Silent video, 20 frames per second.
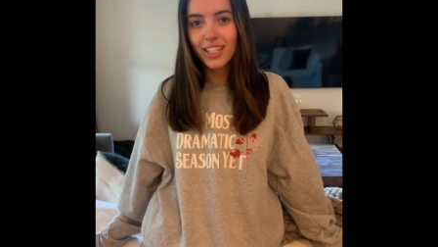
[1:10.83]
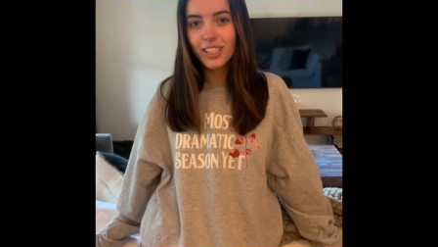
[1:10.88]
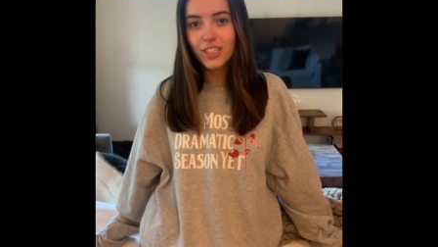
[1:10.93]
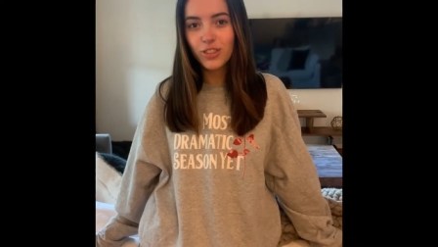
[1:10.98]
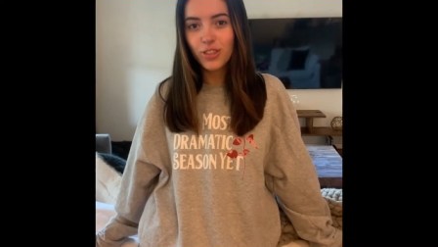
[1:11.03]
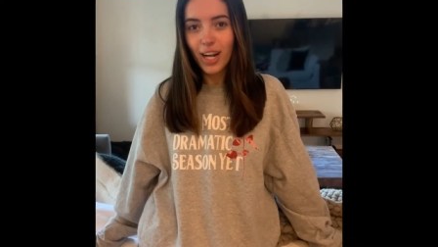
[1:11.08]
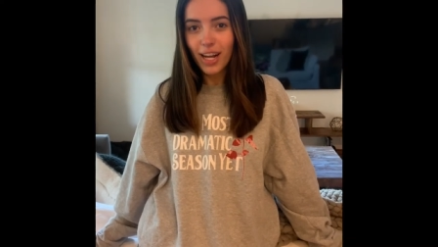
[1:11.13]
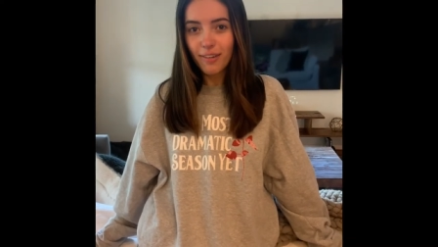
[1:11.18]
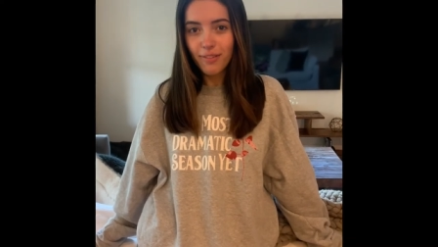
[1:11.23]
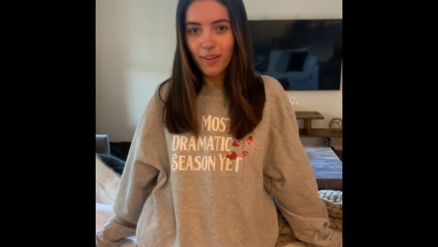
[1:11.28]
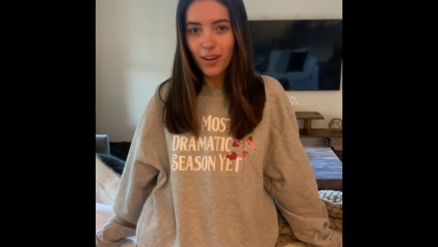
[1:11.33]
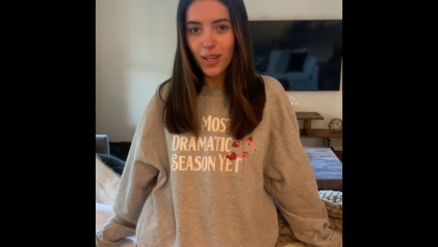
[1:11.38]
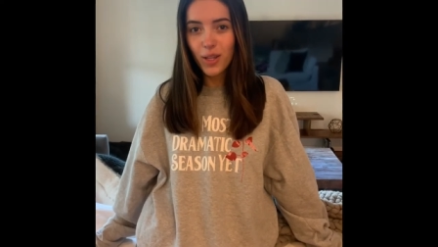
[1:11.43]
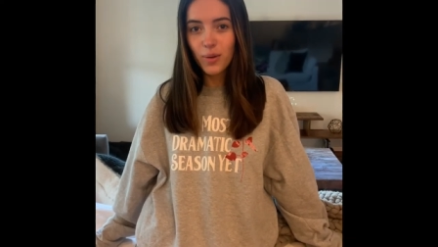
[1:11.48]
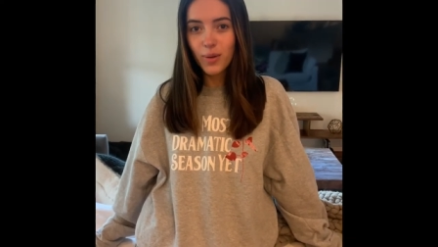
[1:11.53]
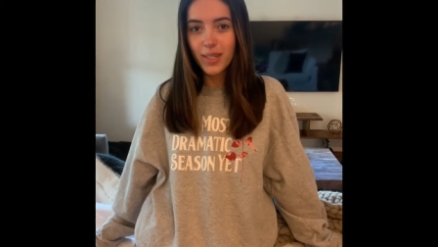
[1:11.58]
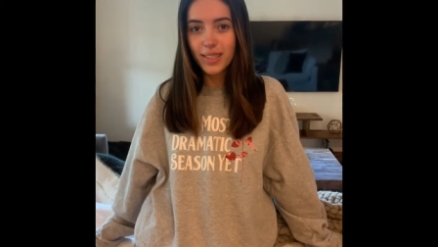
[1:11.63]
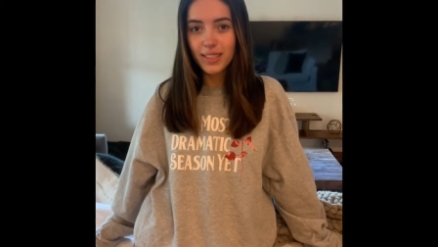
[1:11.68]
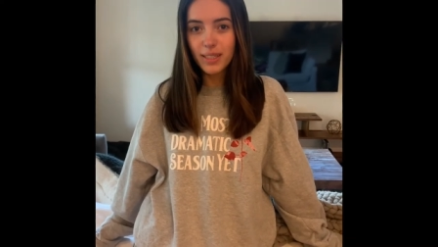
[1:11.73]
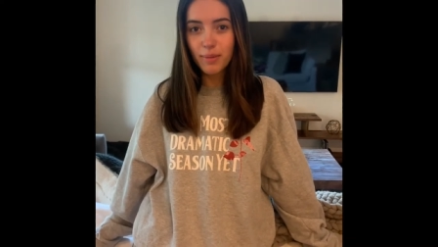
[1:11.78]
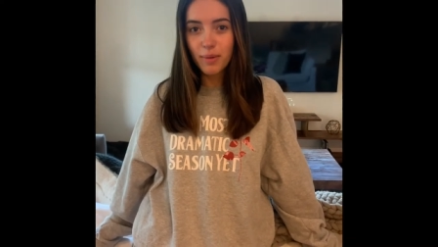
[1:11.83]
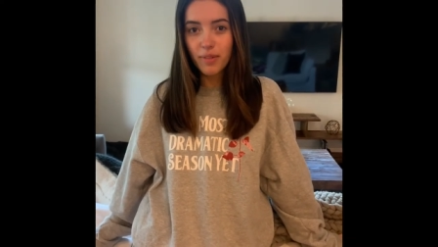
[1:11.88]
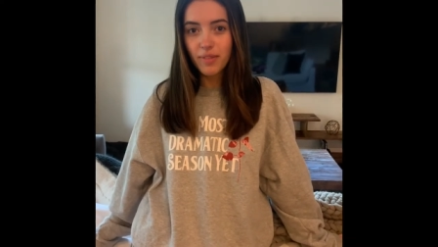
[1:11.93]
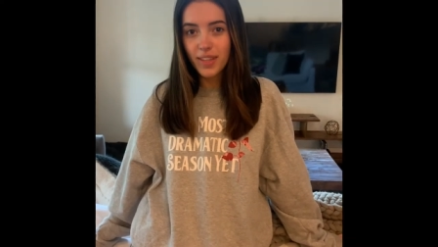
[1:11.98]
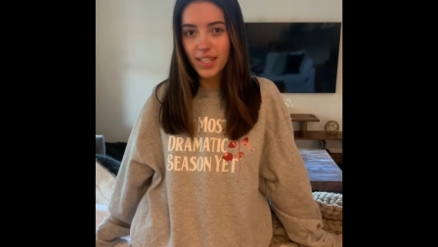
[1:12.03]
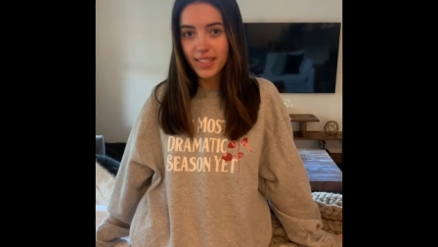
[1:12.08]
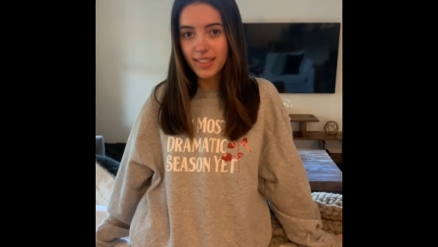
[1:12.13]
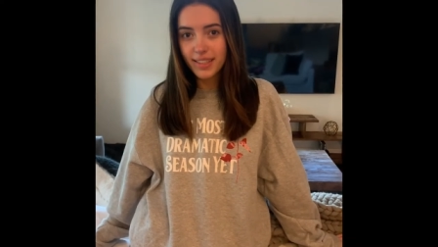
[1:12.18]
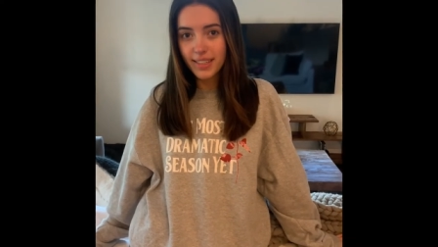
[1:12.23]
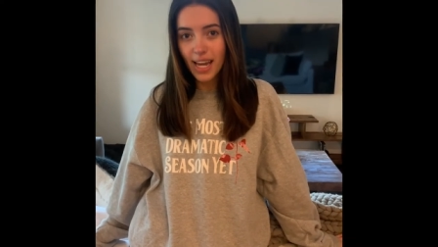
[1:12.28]
Try following some of
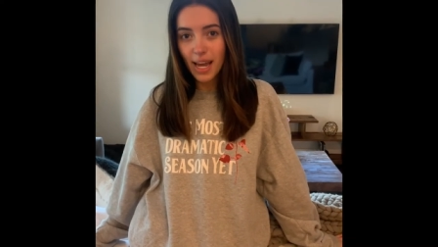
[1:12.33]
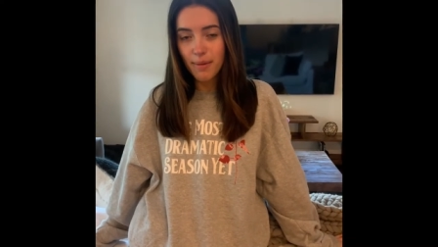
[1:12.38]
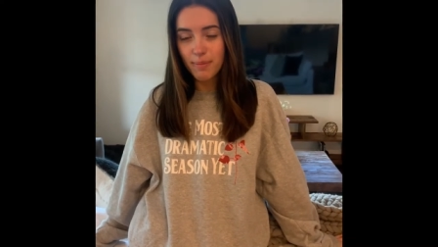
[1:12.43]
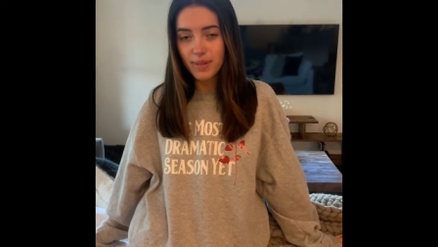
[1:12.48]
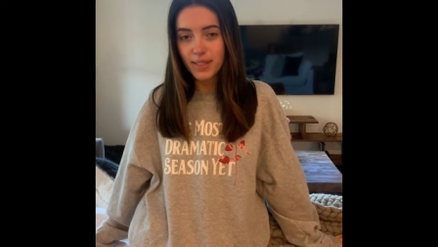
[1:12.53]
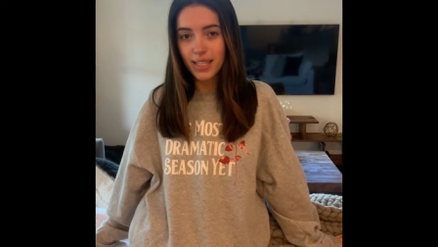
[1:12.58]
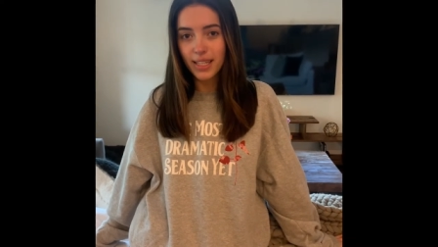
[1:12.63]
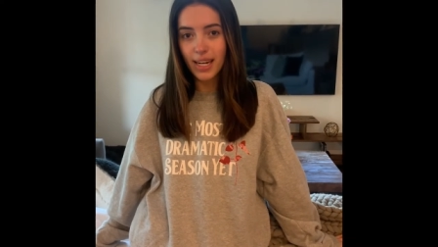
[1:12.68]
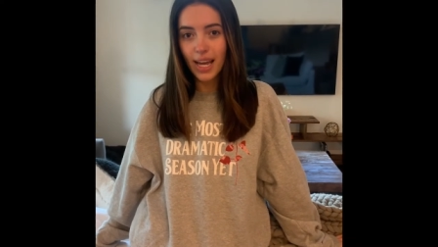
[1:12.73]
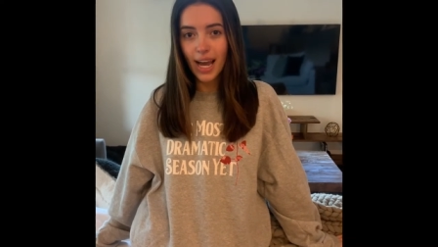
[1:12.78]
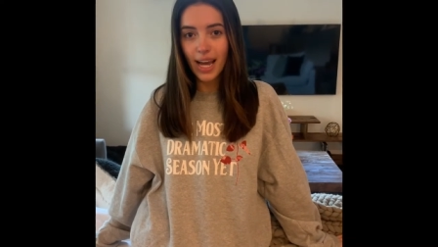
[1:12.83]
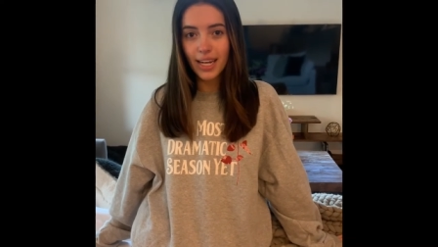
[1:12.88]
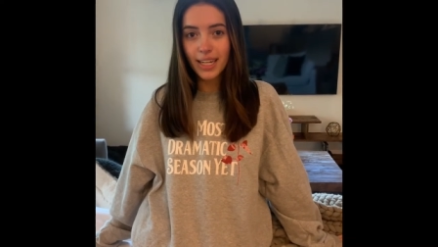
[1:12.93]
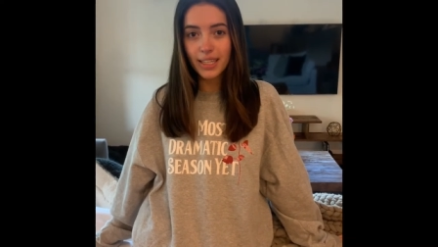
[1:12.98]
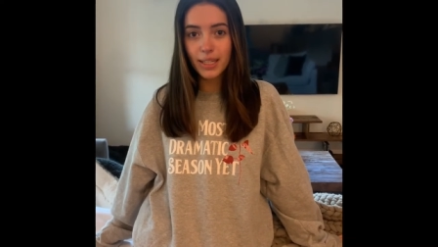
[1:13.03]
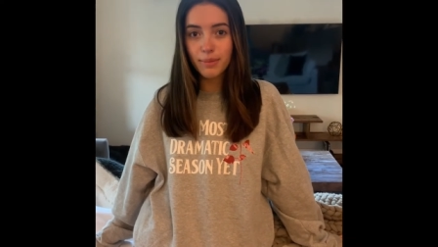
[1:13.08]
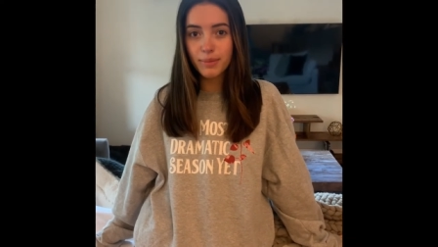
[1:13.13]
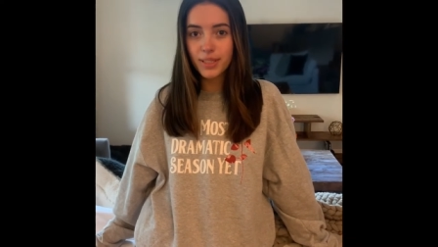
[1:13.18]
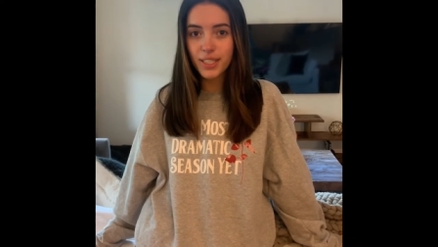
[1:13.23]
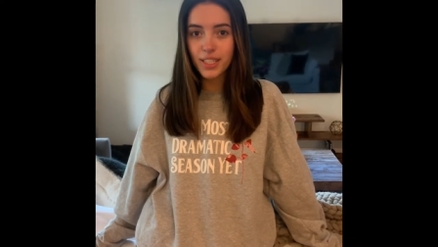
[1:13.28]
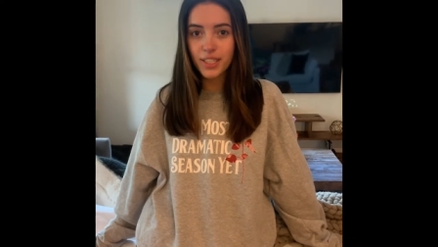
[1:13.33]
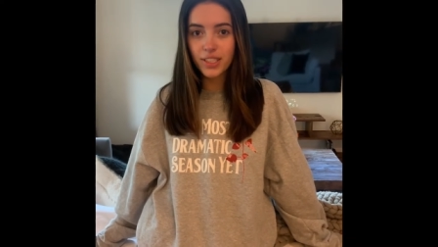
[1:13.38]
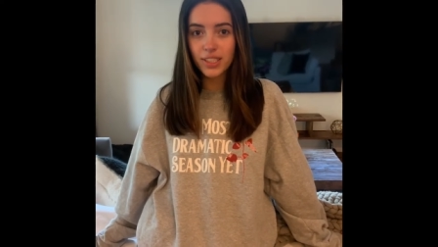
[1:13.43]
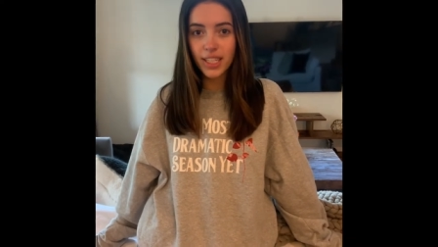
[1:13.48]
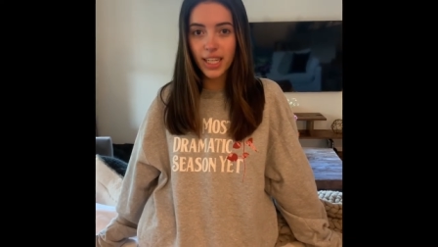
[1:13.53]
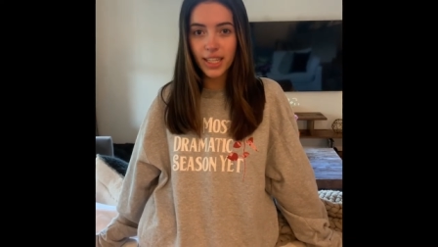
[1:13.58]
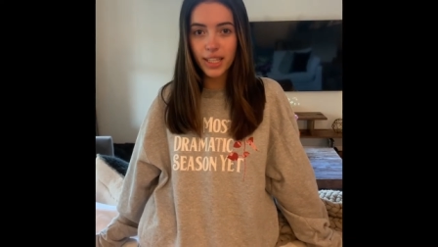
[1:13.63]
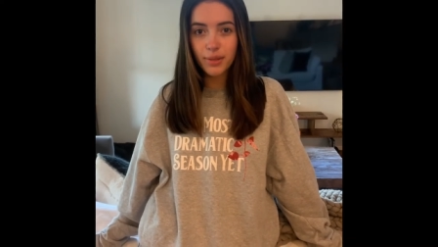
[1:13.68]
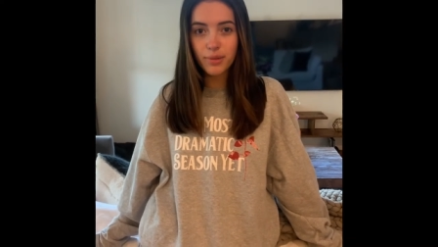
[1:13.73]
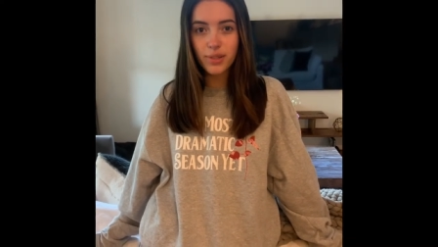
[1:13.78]
these steps and adding them to your
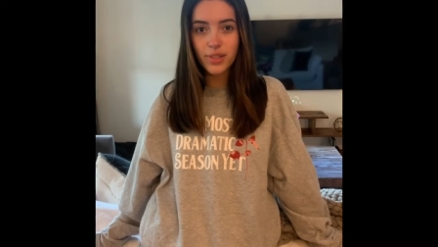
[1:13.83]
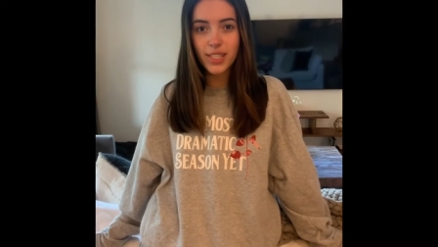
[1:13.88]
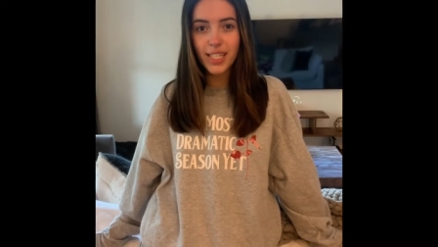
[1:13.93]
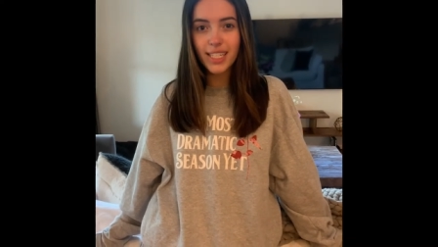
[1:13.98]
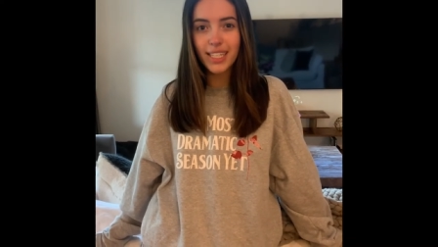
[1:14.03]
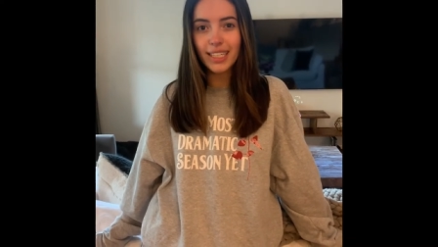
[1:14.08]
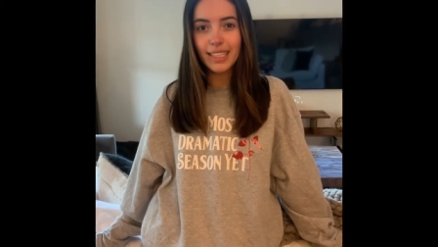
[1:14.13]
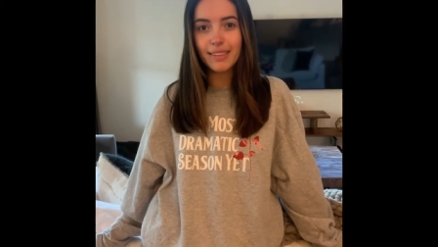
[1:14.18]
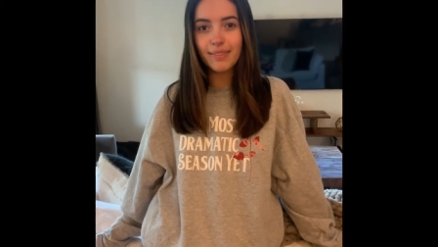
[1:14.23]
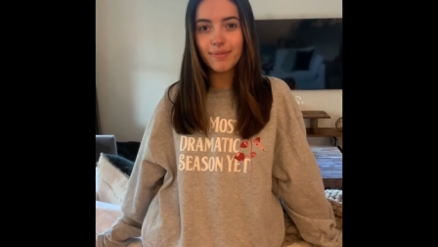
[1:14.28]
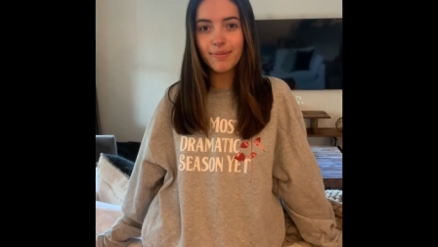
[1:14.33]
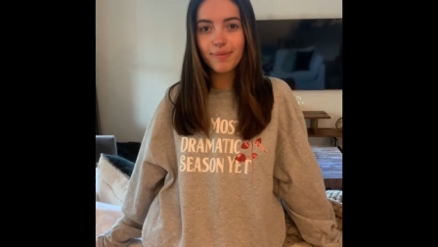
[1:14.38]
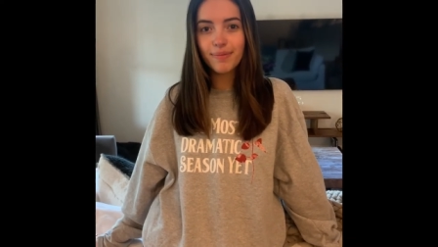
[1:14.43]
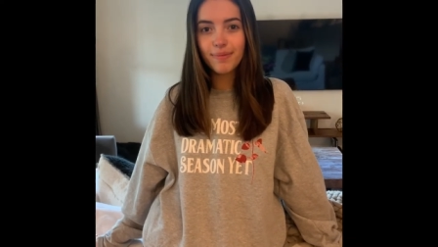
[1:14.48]
daily routine.